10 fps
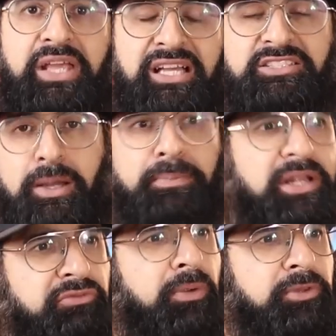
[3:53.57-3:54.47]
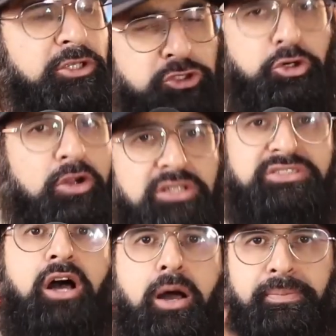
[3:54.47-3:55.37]
Yeah, somebody from the
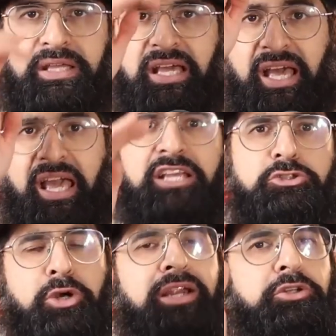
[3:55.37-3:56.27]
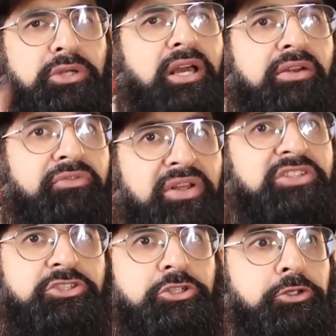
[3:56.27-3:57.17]
strongest army is trying to
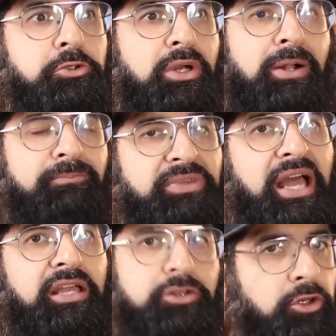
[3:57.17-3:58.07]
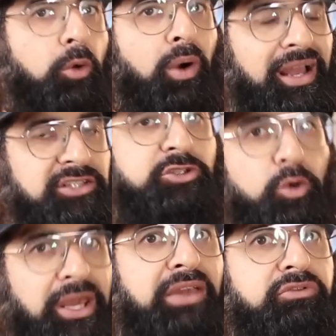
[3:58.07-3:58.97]
convince you that, you know what, it's
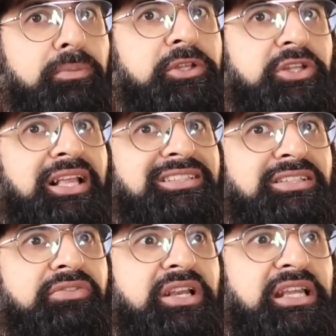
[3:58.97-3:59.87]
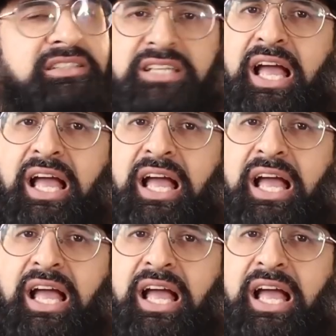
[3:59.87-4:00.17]
okay for me to kill civilians,